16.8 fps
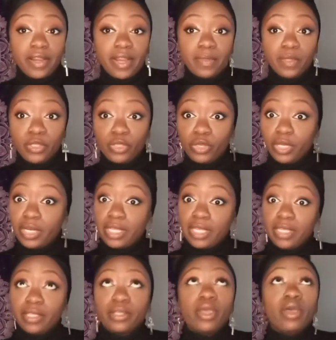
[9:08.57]
And then you're going to
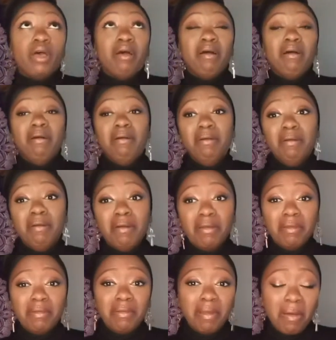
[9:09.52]
get, oh, I
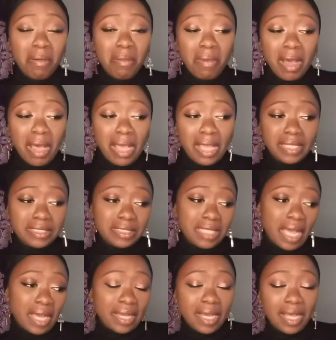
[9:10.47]
don't know why it's
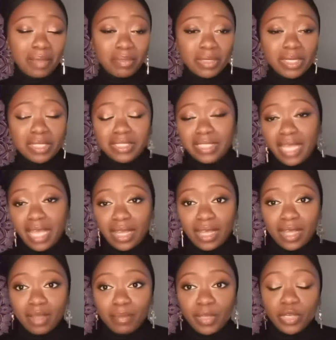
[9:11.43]
not
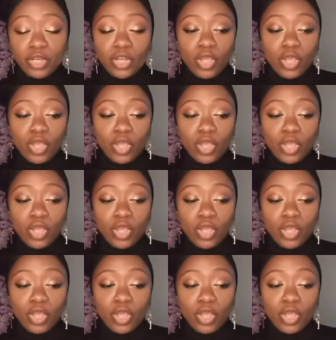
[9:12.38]
coming.